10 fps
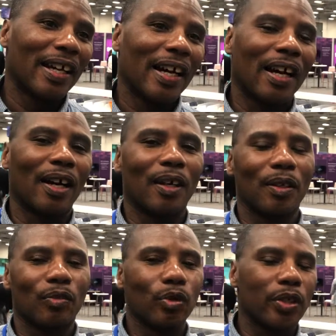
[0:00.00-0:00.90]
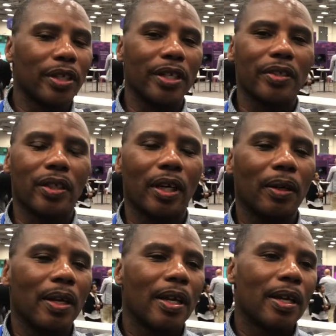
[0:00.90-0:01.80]
Uh, and through the years, uh,
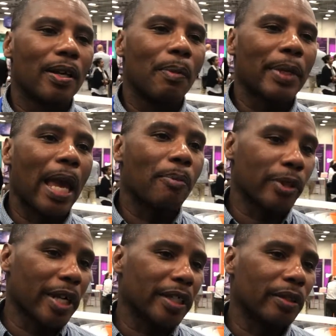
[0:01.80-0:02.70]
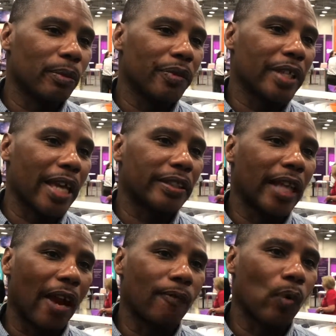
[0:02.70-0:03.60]
it became production with SAS
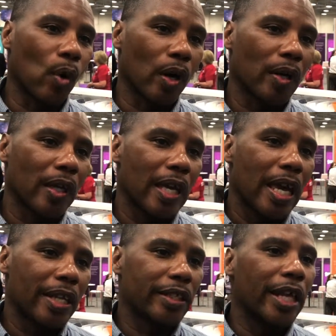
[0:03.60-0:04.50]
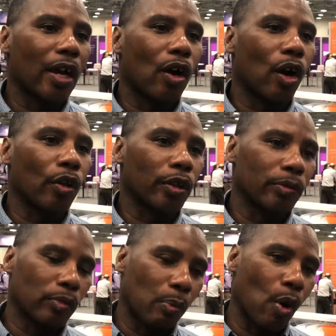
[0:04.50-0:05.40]
9.4, and it's now called the
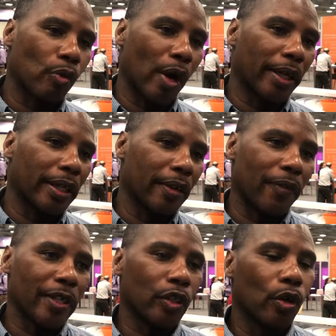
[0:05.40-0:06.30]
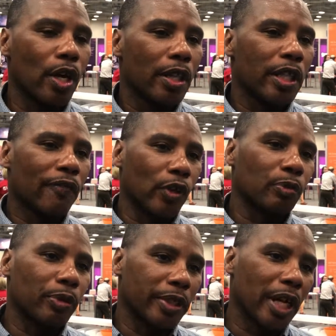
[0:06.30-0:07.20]
Report Writing Interface. So the
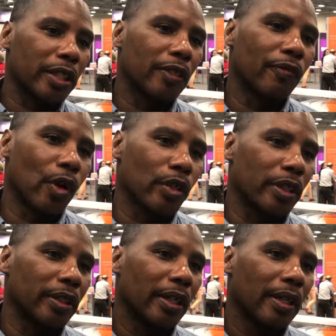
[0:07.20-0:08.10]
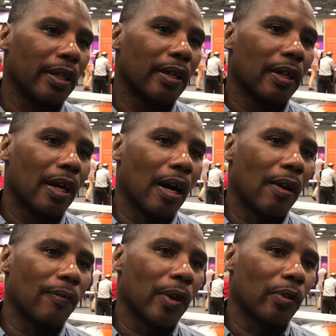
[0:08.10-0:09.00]
first production version
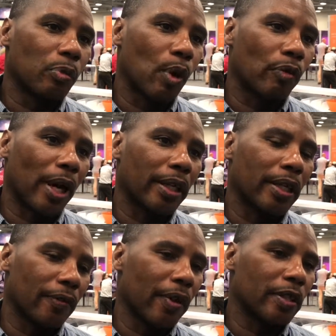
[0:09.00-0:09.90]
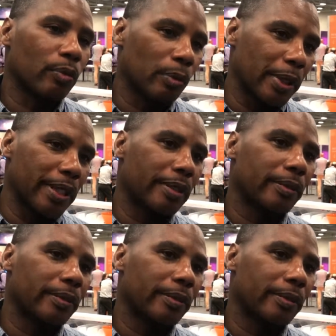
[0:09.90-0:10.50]
of the Report Writing Interface will be